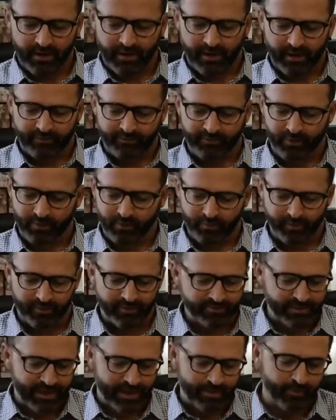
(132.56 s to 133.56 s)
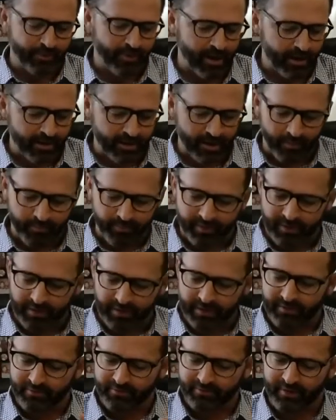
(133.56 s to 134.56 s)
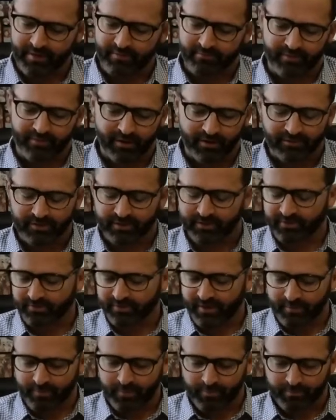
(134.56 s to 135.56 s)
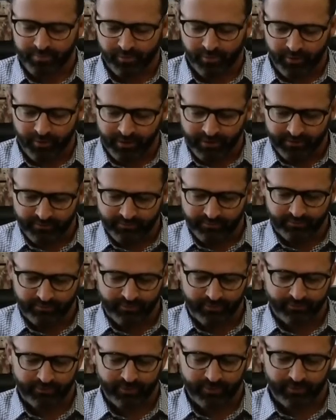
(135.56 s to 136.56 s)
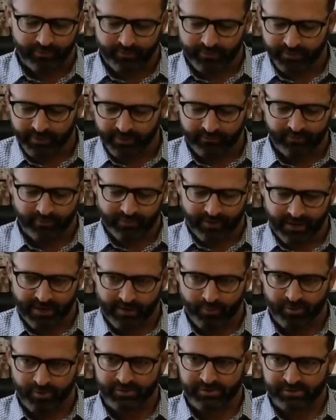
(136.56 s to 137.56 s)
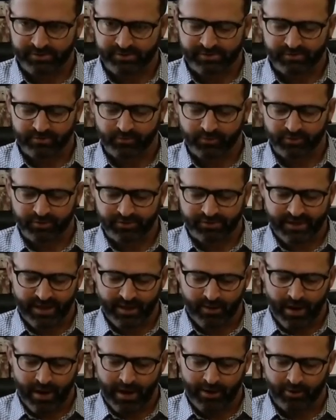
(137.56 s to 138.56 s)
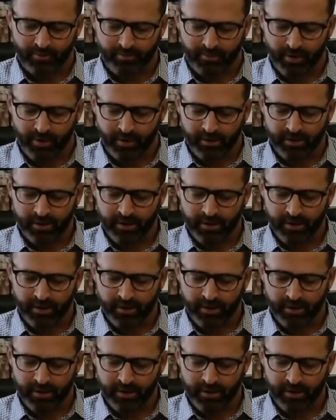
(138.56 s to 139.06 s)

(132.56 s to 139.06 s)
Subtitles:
So we're the same great company, the same vision, same employees, just under the different name, which is now Ironmark.